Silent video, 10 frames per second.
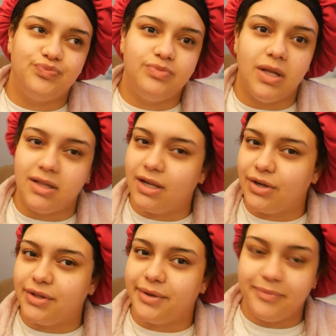not that
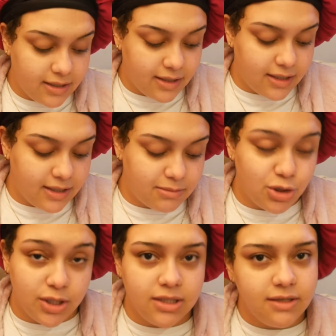early? And I'm
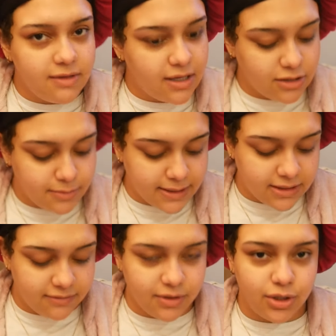trying to leave the house by
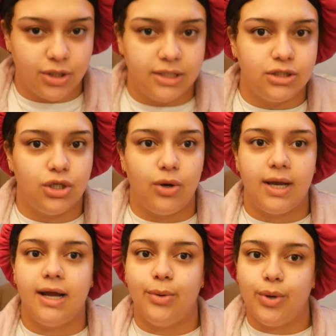7:30, so I
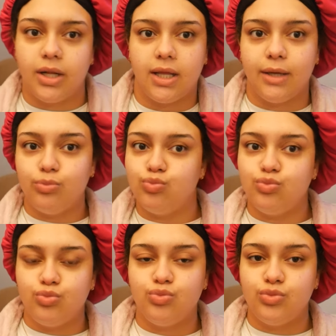kind of want to like
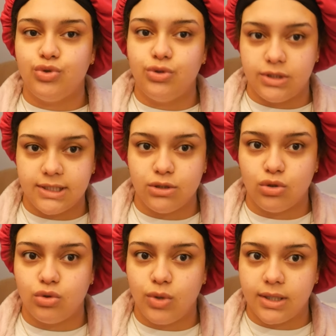do this
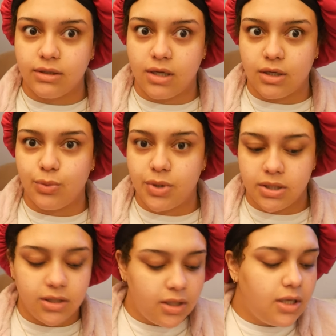intro kind of
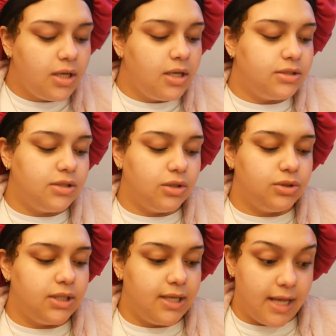quick. So
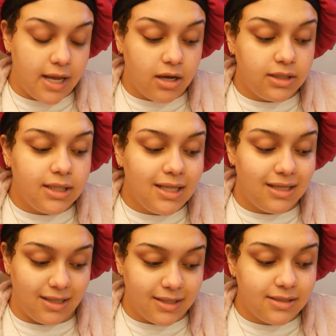today on the
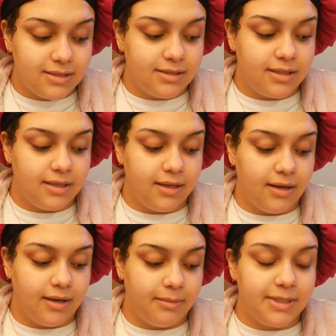list,
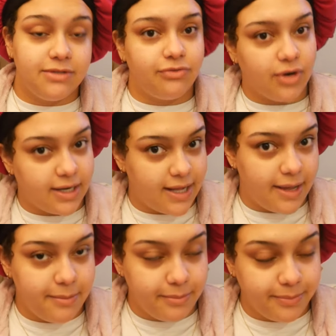it's Friday,